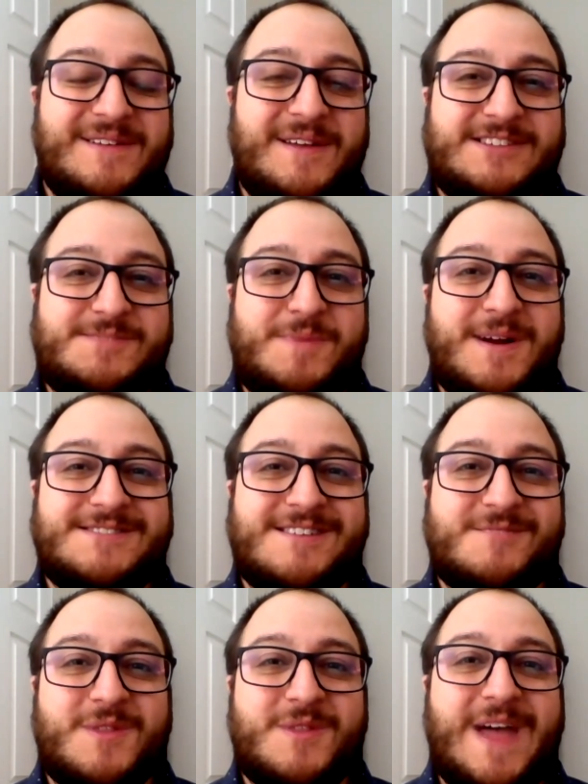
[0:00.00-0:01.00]

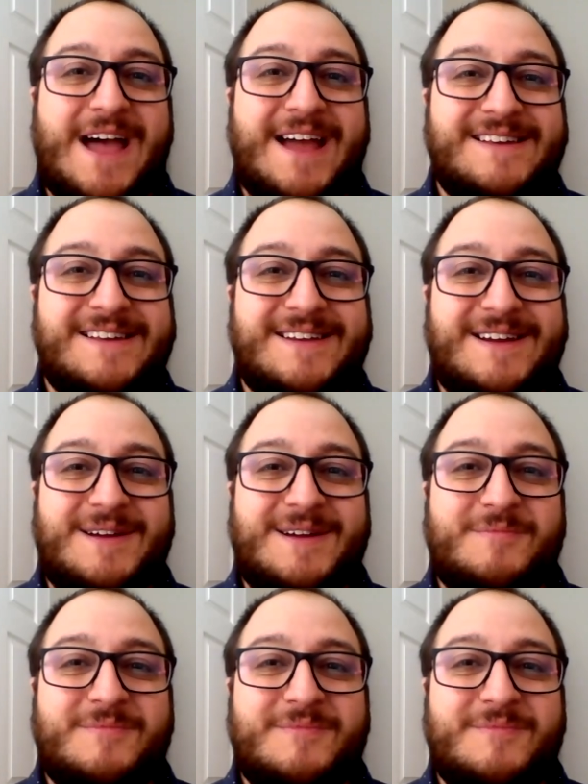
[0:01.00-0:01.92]
experiences with that. Um,